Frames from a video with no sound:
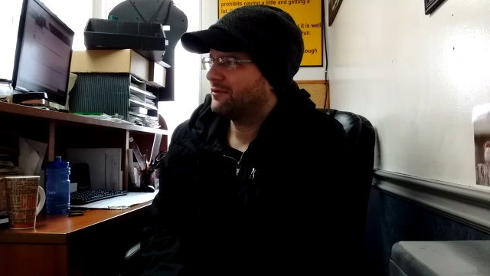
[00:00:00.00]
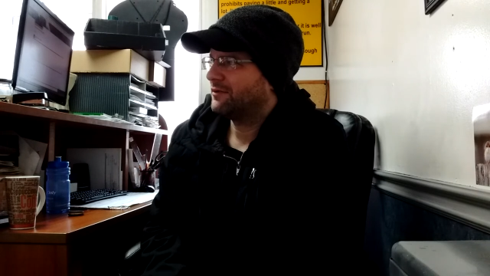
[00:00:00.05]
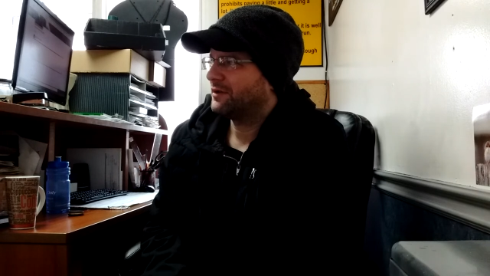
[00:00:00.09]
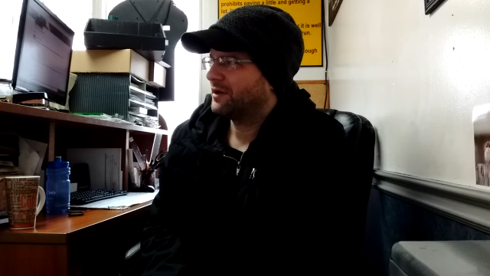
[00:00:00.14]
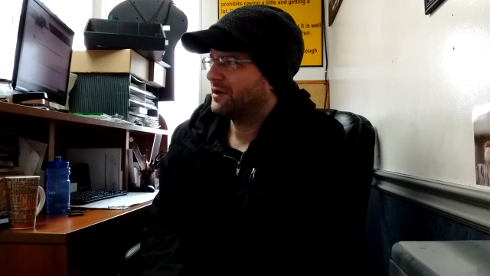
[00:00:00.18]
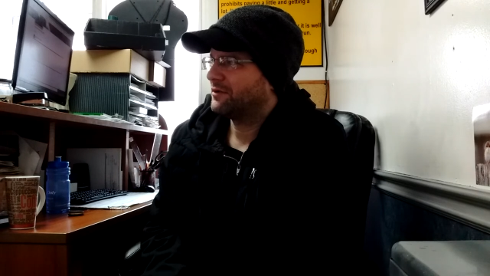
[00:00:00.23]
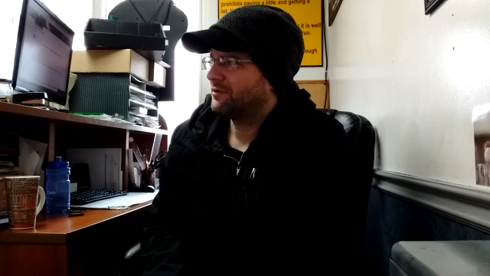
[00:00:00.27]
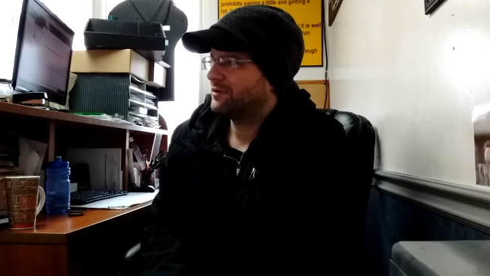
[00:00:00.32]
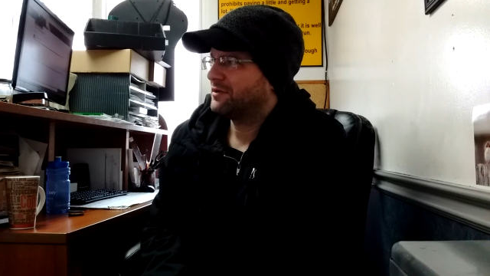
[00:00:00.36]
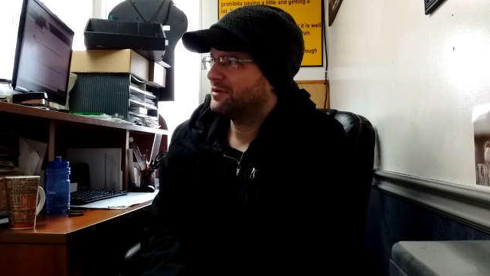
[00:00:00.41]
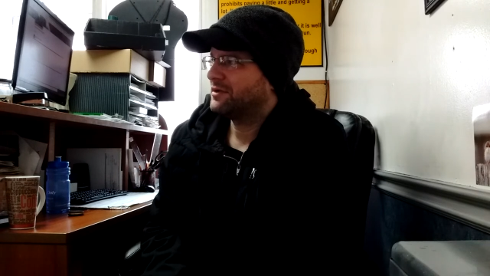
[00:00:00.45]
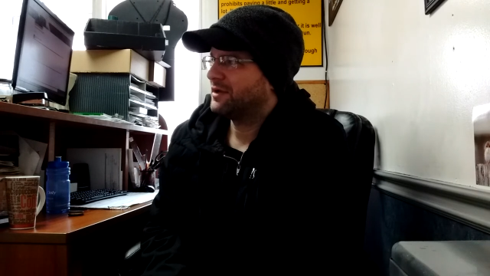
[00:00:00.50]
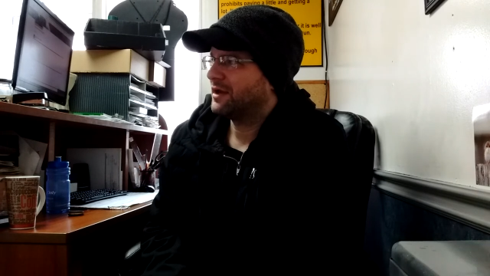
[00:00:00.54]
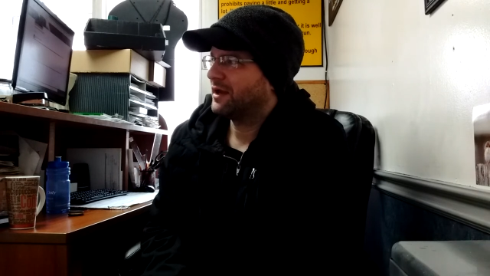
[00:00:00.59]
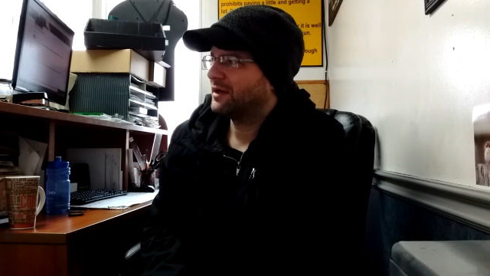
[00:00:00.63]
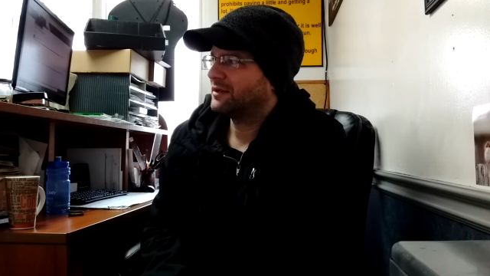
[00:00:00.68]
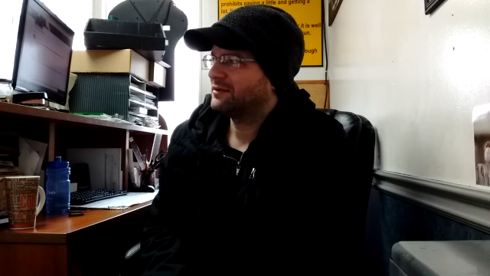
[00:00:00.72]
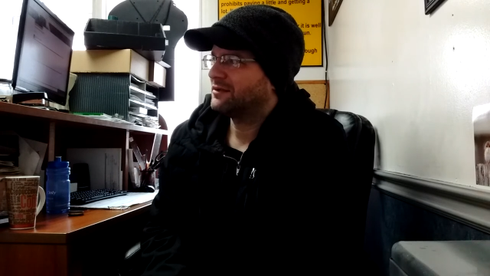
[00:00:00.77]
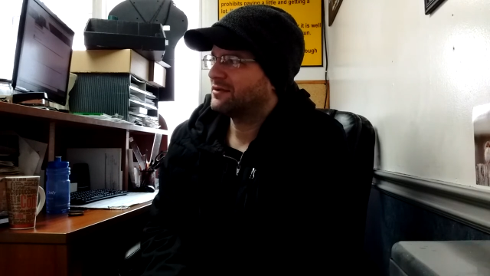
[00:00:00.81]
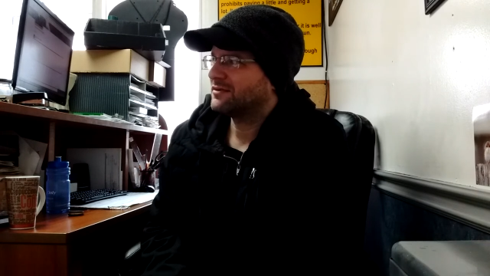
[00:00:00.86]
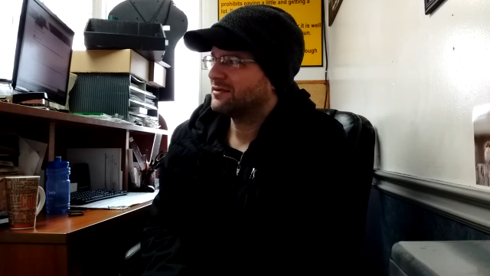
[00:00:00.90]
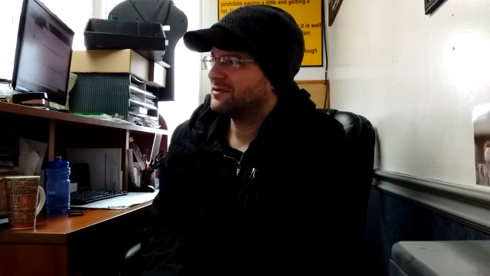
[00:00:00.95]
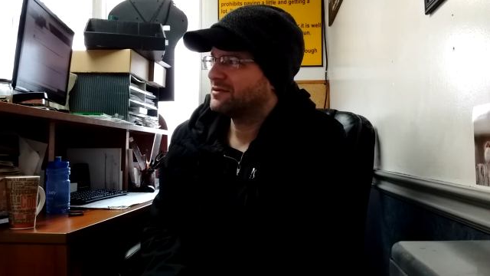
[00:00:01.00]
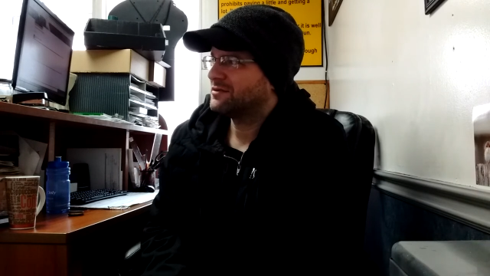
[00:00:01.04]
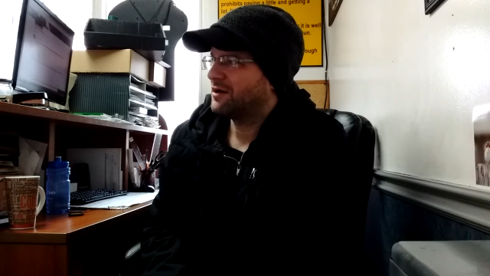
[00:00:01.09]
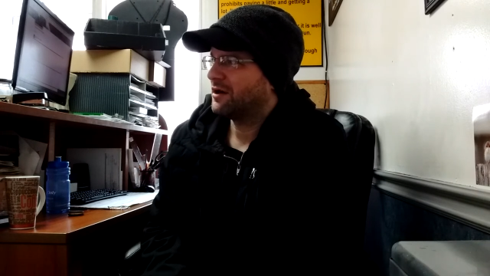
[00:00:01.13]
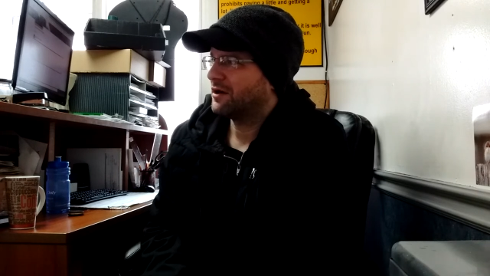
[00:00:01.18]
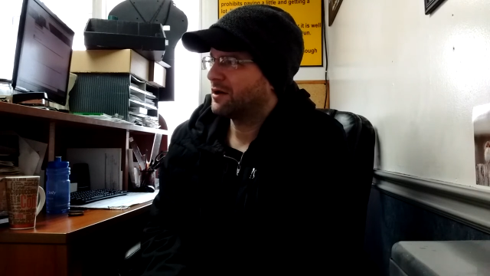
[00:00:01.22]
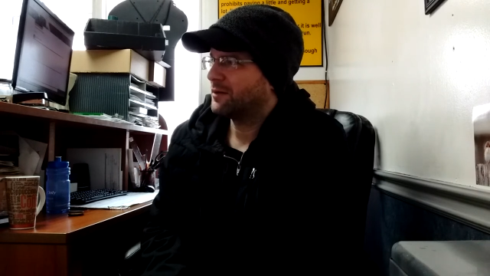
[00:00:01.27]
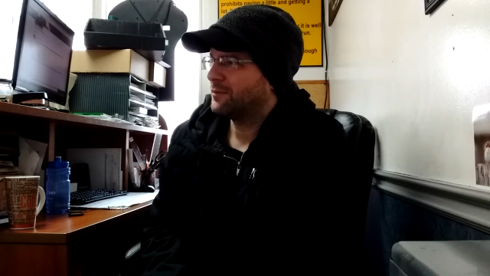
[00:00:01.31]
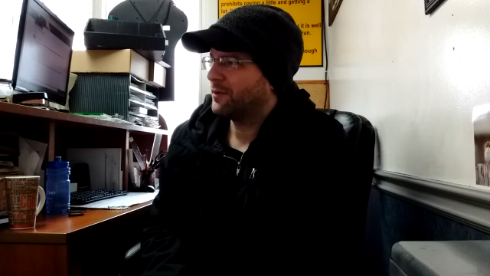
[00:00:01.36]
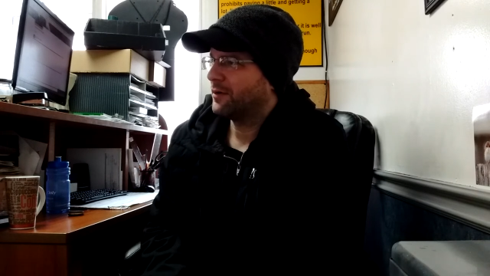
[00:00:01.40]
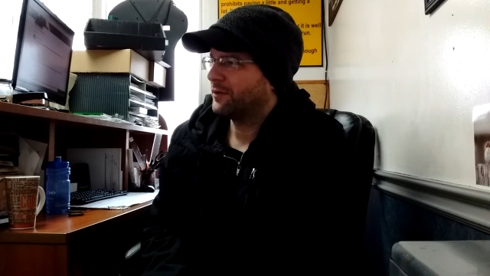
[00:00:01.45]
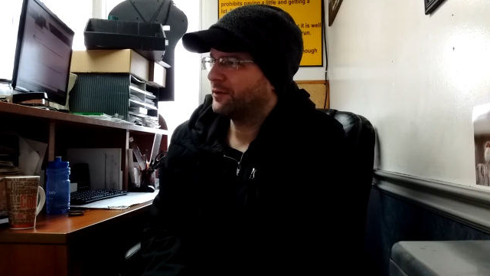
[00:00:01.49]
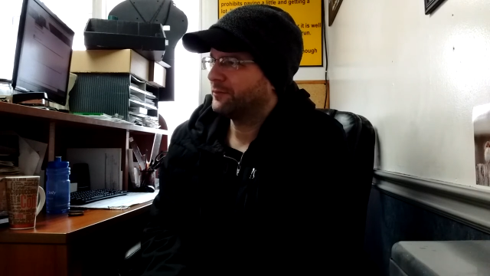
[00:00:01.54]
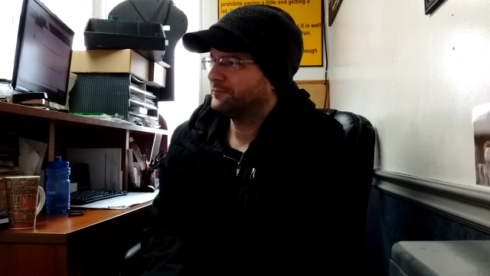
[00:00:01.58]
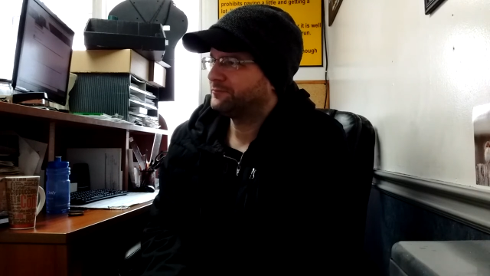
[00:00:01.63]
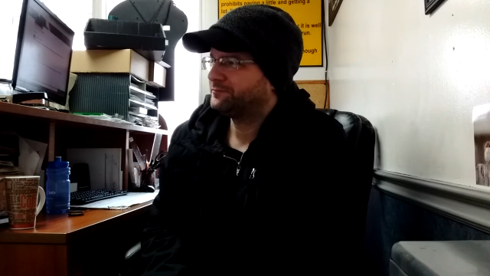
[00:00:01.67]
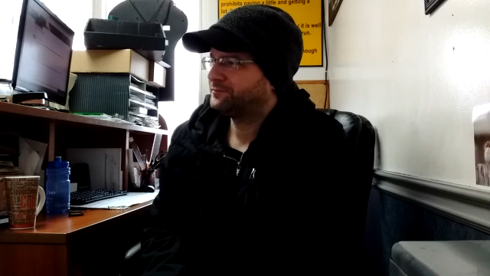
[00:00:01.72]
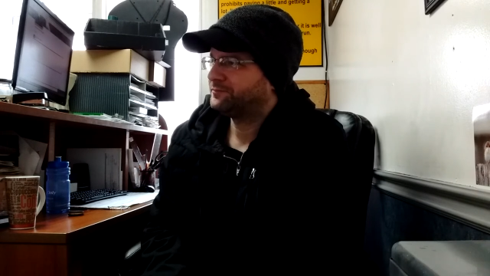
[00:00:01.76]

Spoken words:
and I don't need to endlessly talk about it.